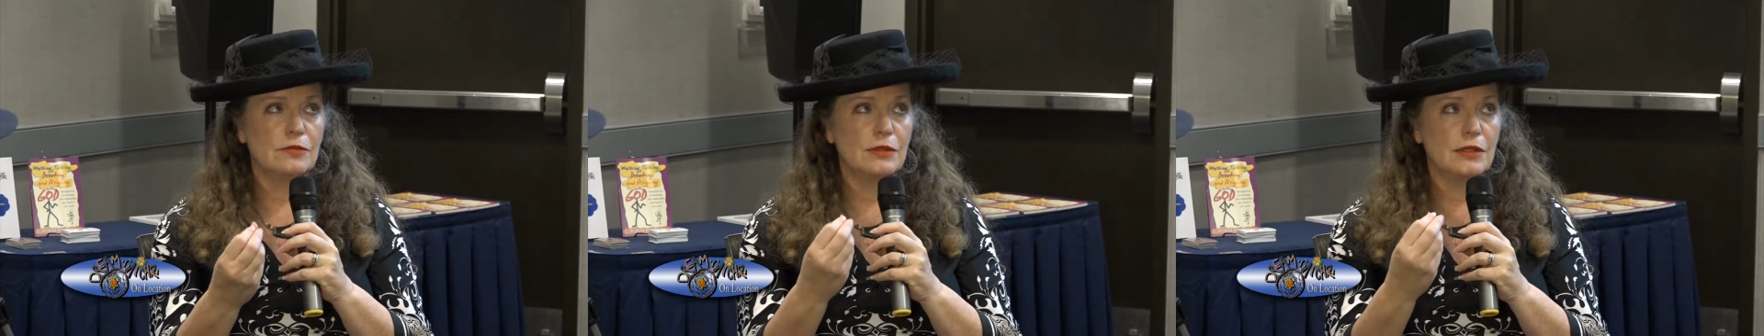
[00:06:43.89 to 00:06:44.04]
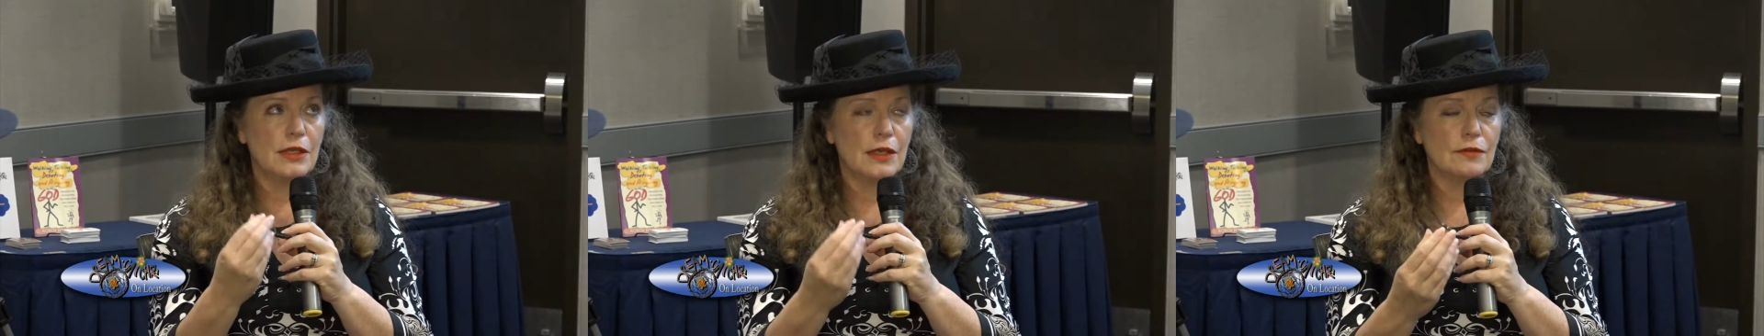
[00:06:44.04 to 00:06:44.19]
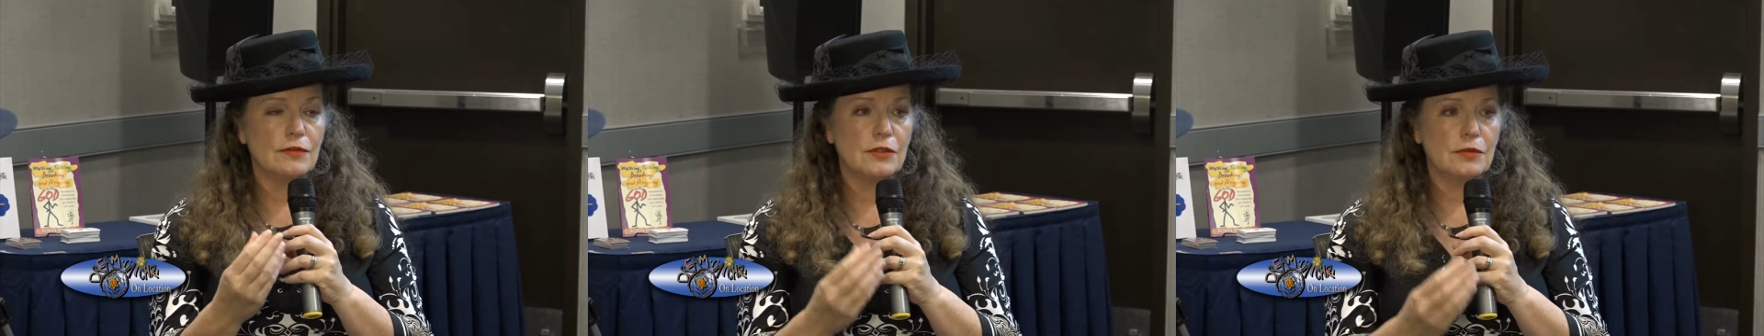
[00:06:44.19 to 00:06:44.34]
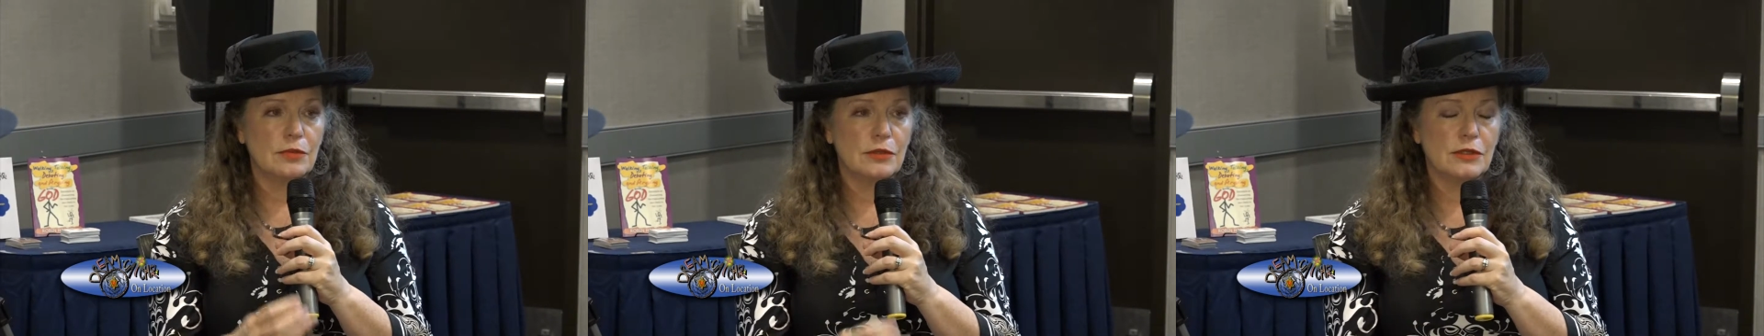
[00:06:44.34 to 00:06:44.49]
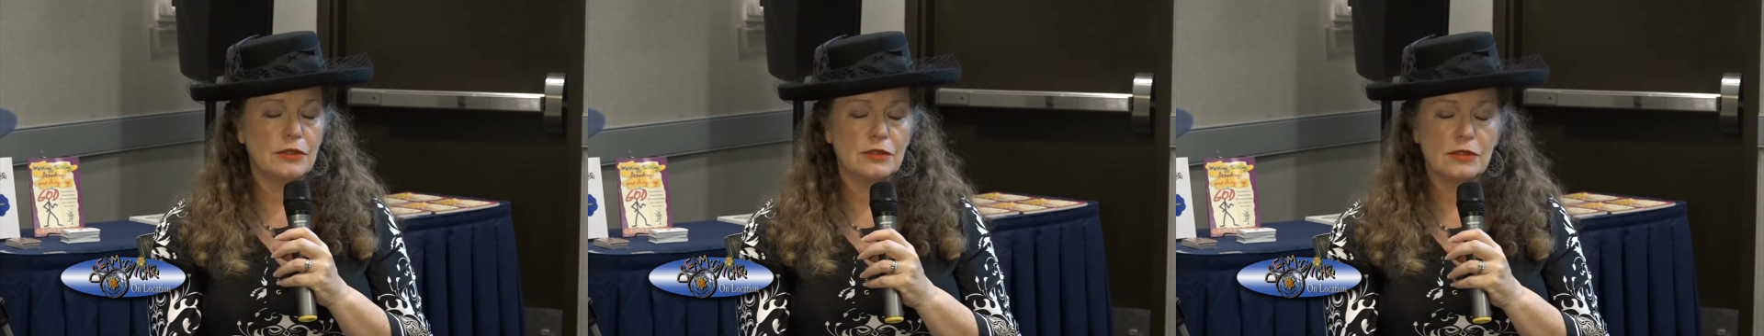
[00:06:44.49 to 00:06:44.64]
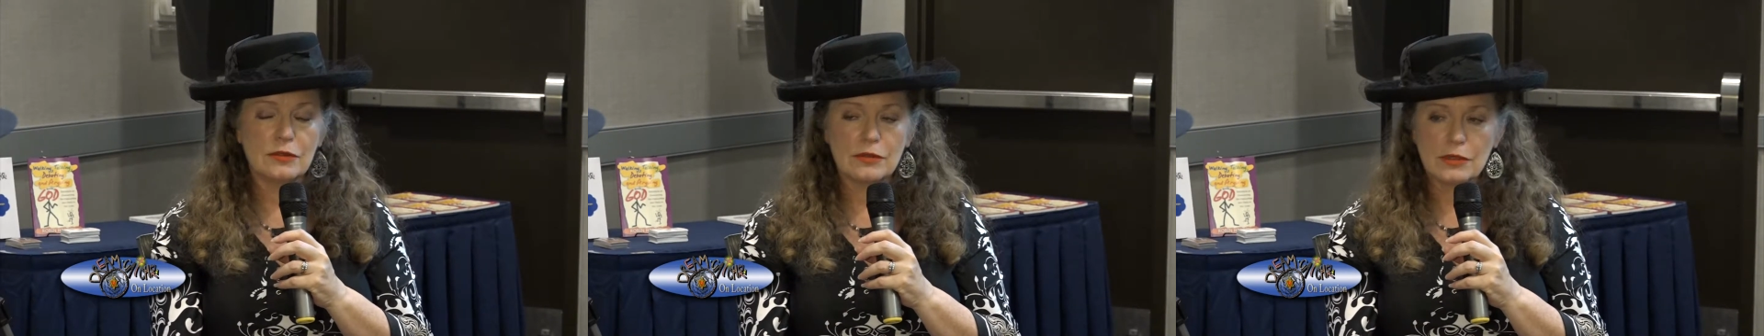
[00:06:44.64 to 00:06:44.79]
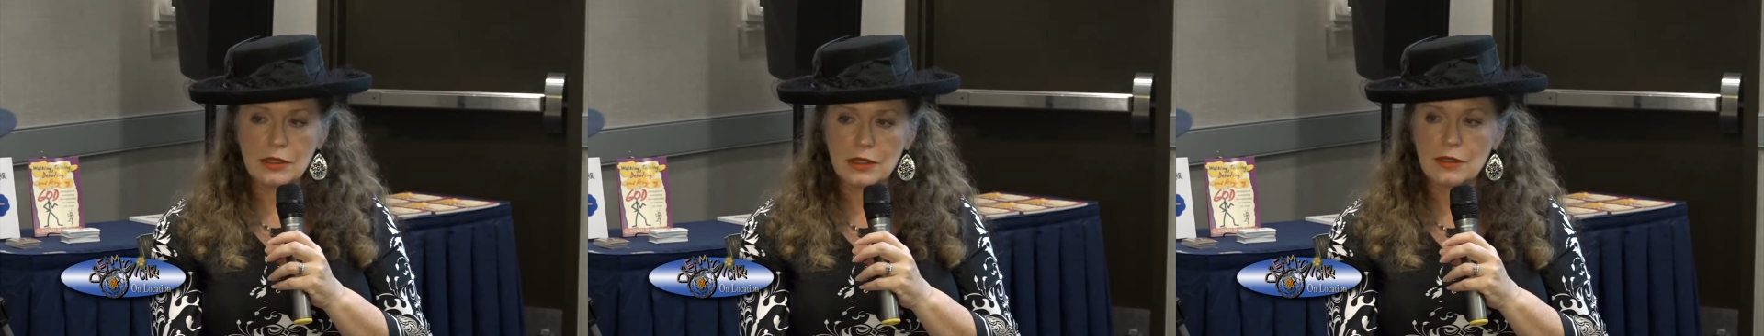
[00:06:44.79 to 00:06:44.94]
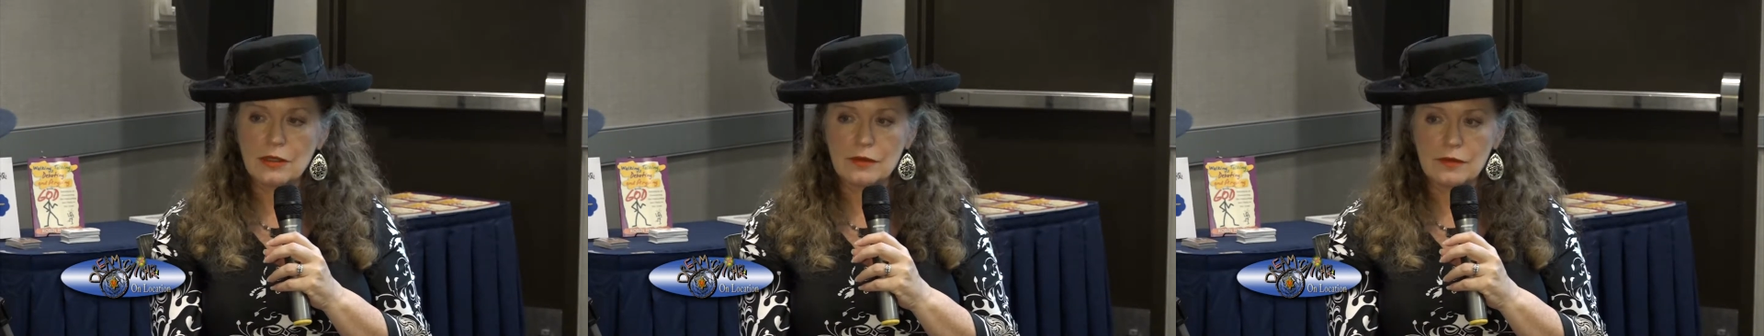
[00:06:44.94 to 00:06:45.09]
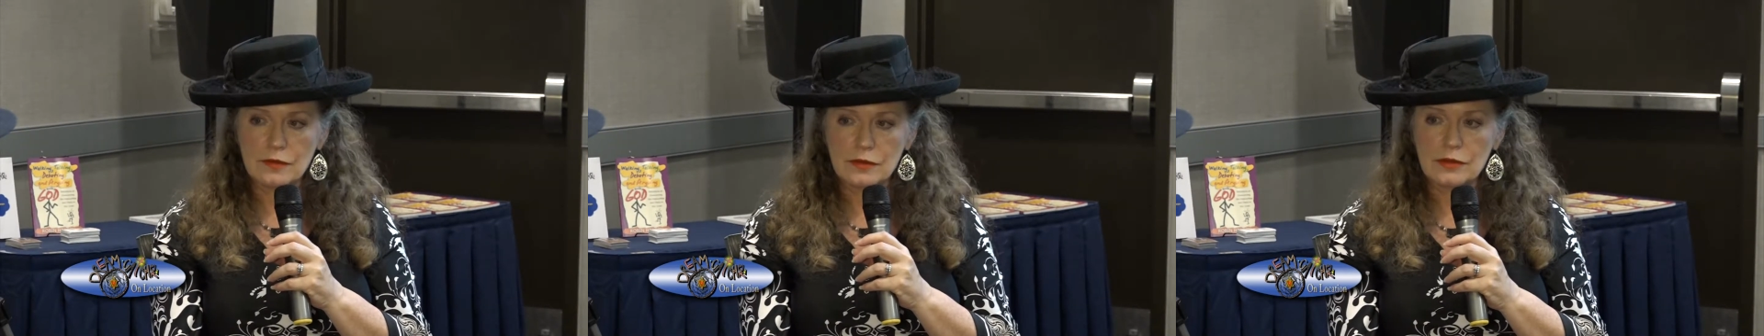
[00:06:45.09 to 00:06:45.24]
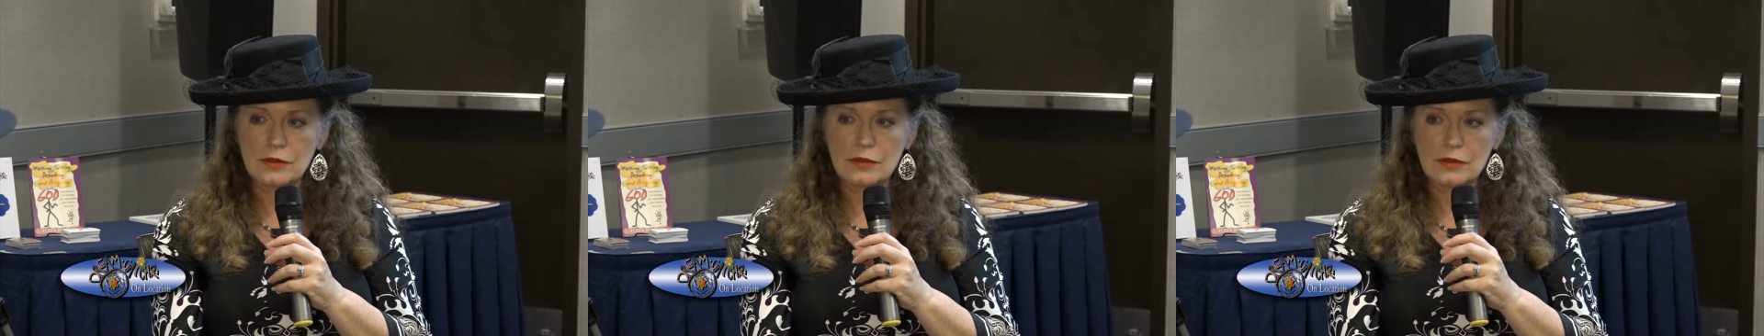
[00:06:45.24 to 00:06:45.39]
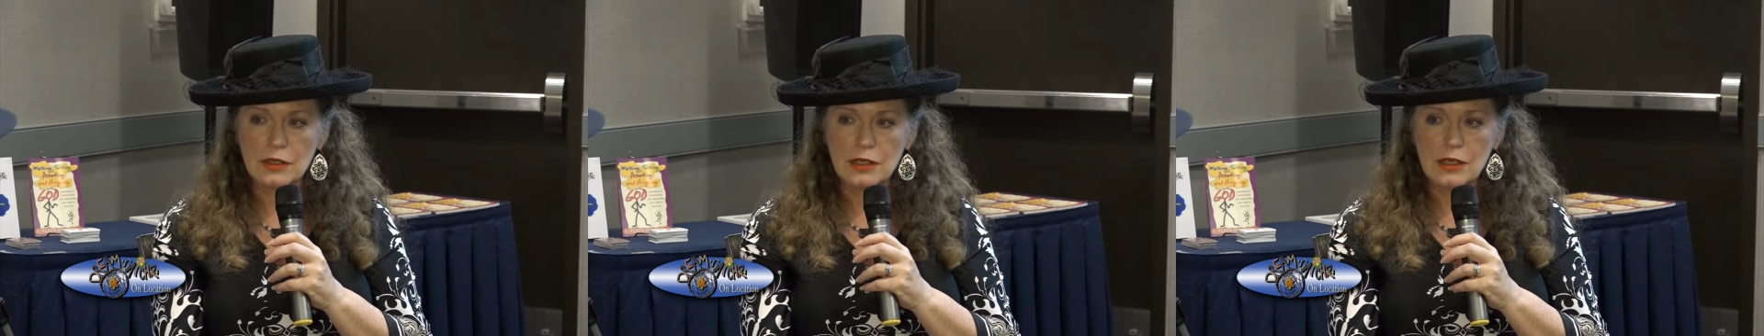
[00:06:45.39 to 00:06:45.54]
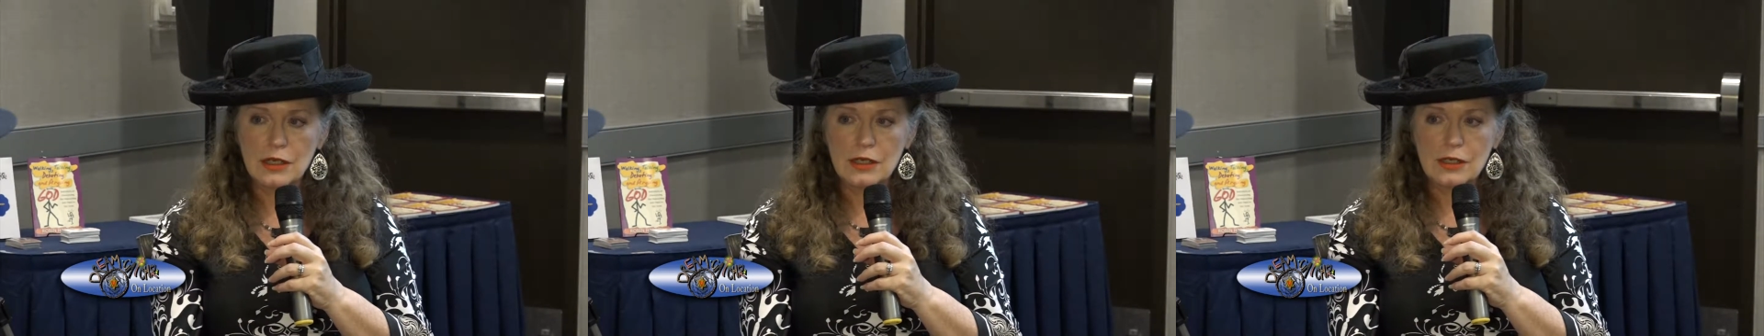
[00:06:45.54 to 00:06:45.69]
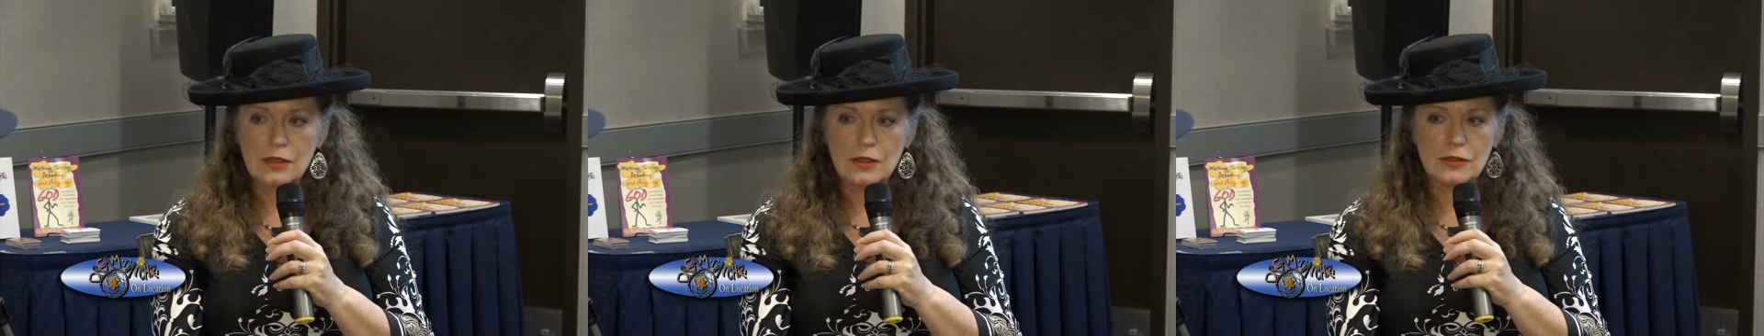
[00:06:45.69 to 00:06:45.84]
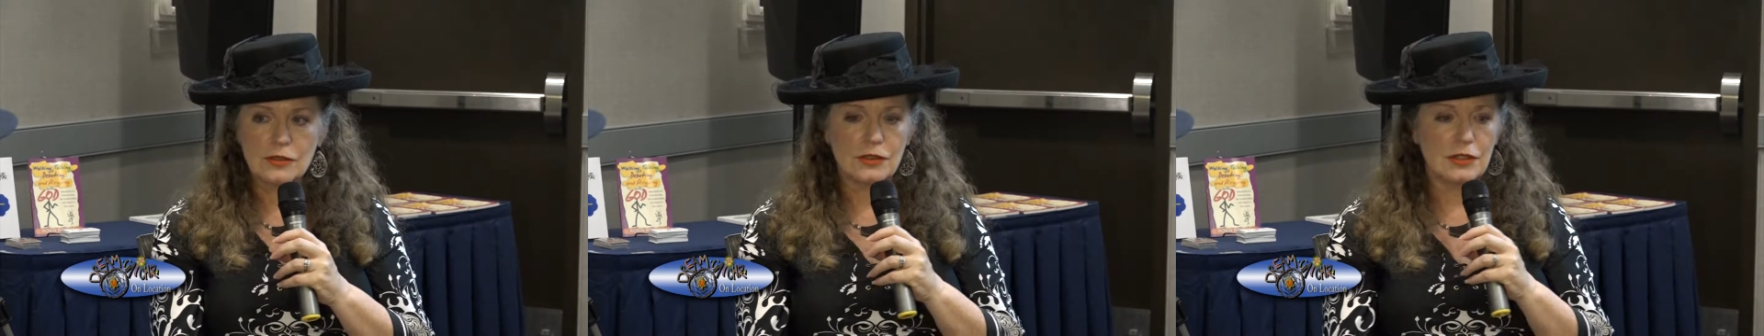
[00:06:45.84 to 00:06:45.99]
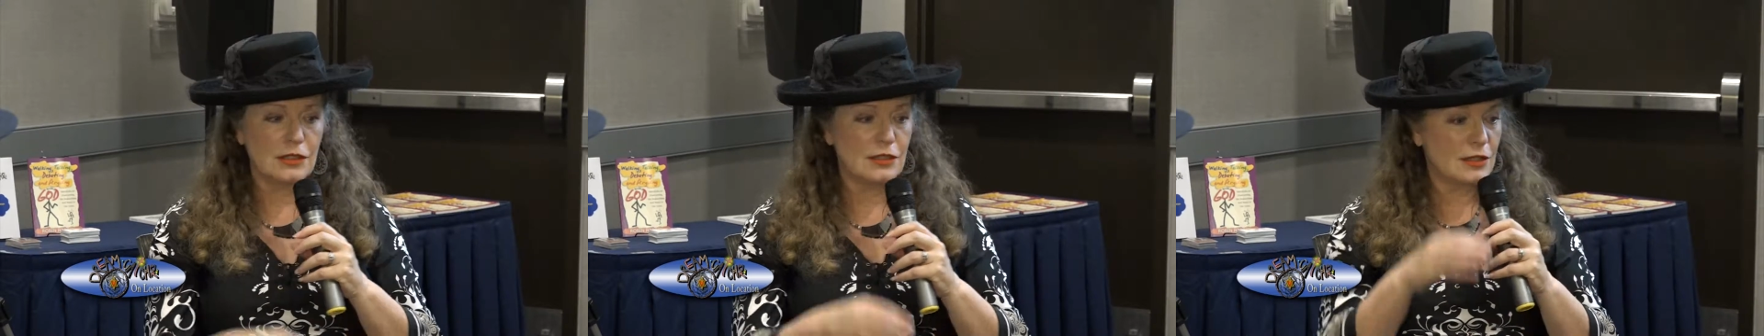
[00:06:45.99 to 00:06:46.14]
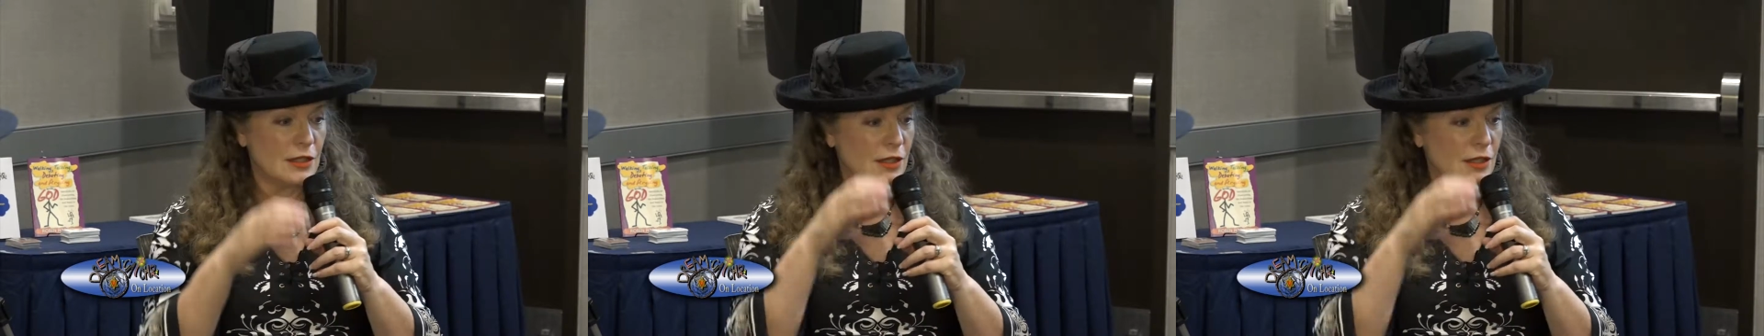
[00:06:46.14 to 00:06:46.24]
we have to be so careful, because these